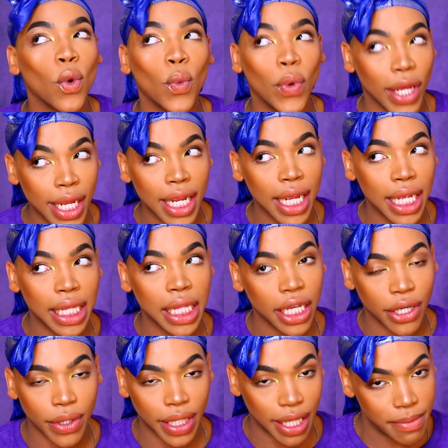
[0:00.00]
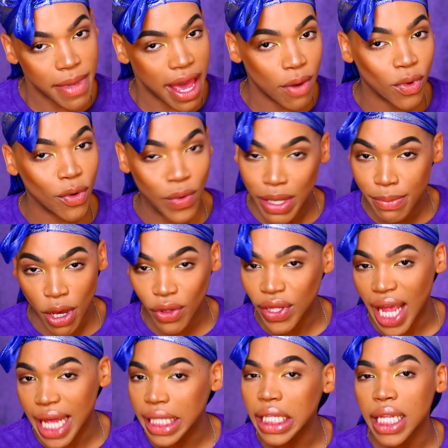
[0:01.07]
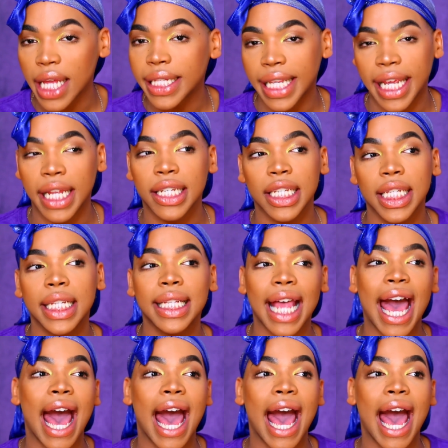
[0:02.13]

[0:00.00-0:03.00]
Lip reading: we literally met when we both got to Los Angeles.